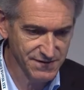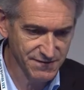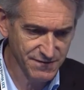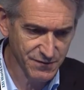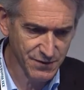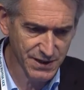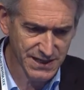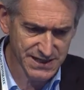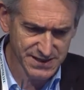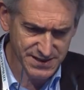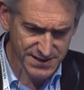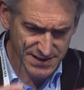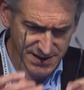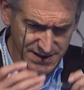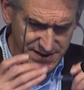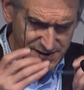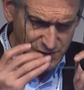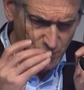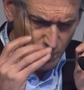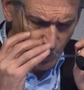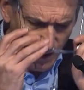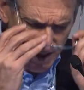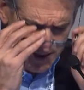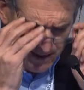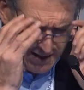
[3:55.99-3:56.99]
For instance,
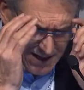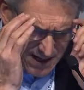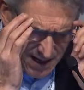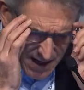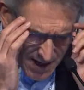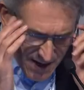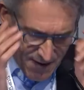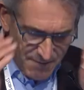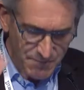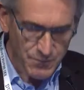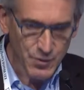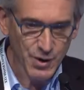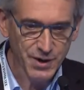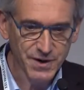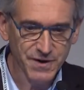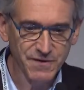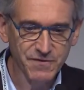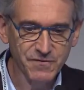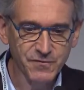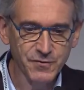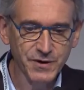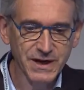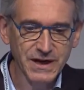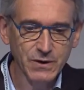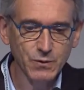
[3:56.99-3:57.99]
one very
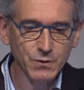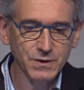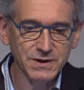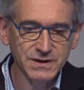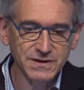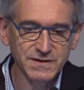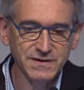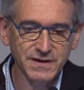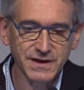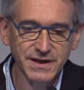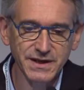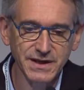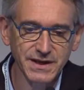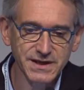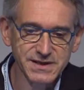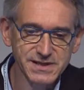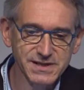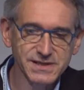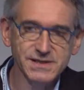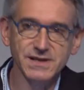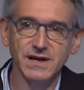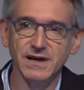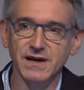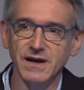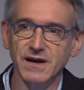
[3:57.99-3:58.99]
frequent
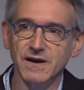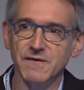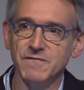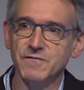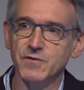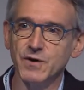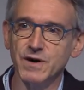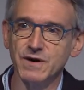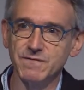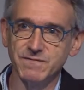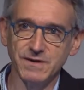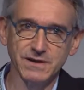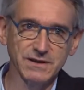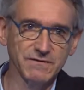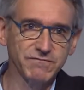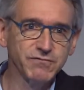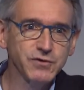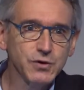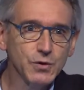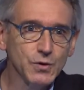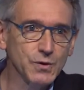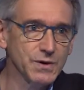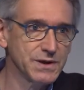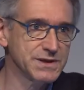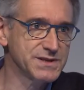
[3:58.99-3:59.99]
is verbal
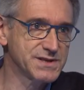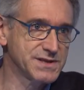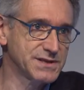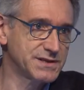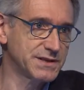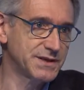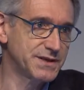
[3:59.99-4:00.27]
fluency.